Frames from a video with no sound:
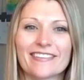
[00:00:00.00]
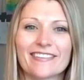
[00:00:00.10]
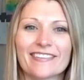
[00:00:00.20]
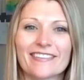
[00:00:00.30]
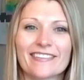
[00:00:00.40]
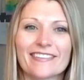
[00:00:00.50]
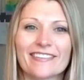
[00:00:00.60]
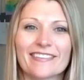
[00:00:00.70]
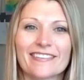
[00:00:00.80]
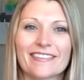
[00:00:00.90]

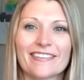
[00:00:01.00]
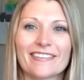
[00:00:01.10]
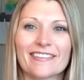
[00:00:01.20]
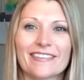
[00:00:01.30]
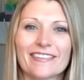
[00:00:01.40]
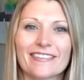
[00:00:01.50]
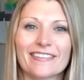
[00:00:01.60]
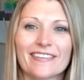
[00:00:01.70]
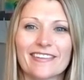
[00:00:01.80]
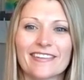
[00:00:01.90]

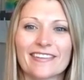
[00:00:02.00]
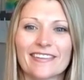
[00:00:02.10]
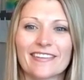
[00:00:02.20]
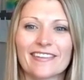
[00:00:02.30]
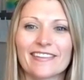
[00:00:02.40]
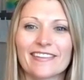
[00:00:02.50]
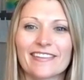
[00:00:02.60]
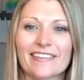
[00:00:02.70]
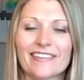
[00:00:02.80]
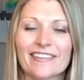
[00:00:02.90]

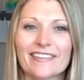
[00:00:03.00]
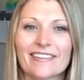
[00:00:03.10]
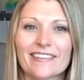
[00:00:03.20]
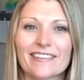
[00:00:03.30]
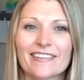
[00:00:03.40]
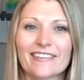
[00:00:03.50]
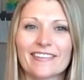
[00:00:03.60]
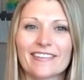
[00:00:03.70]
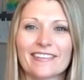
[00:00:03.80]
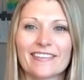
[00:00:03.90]

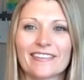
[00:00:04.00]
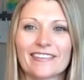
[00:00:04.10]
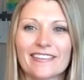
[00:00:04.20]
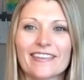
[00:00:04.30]
(not speaking)